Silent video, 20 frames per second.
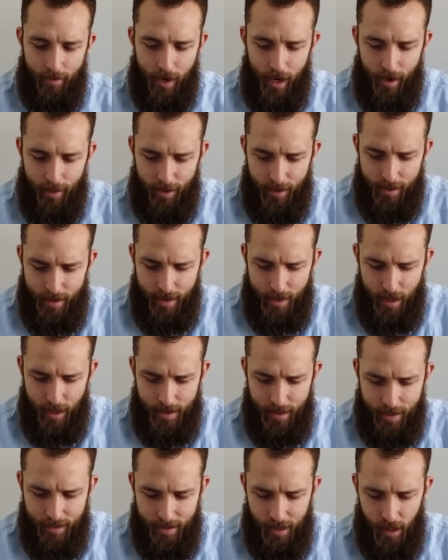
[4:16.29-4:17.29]
kind of the
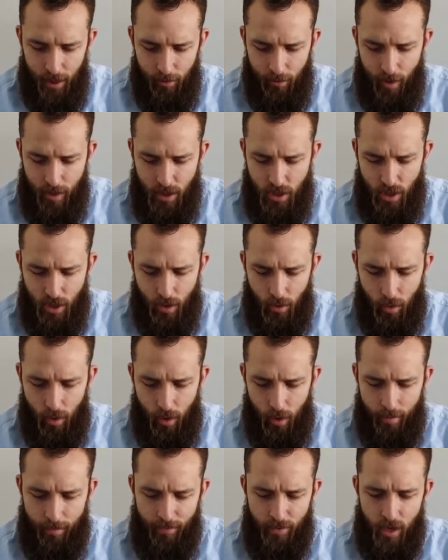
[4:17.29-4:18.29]
discoloration,
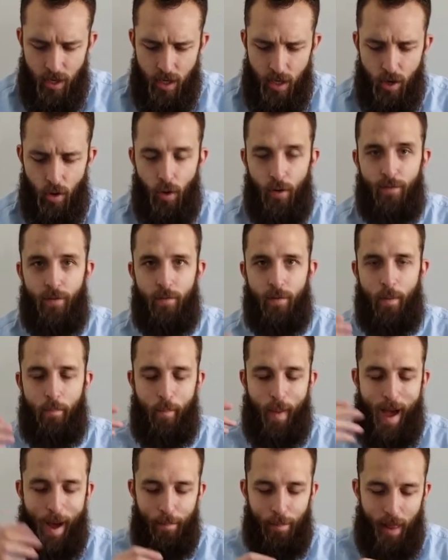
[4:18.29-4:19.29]
or you going from the
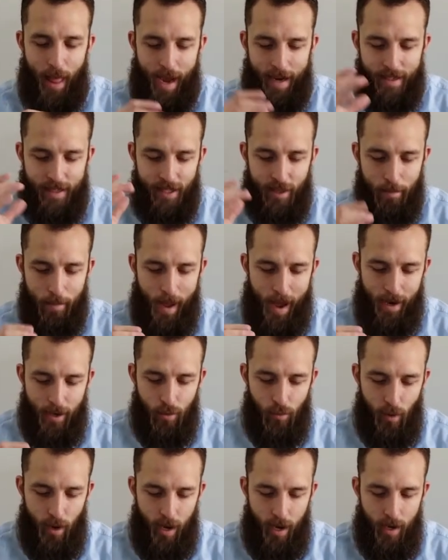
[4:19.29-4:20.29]
matte black to the matte
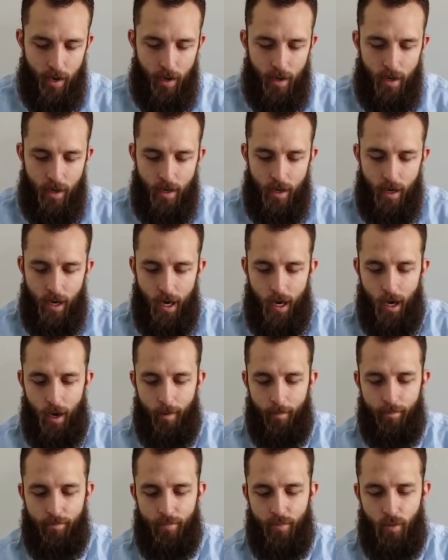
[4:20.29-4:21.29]
gray
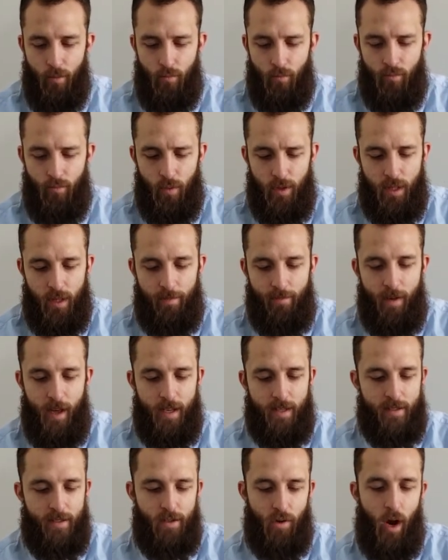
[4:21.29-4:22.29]
with the
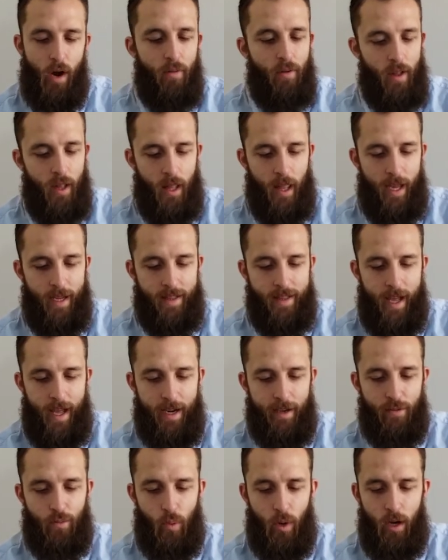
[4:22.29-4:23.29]
vents. So I really like that
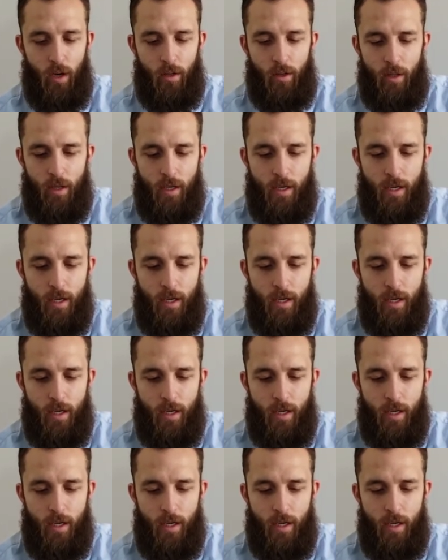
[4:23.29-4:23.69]
as well.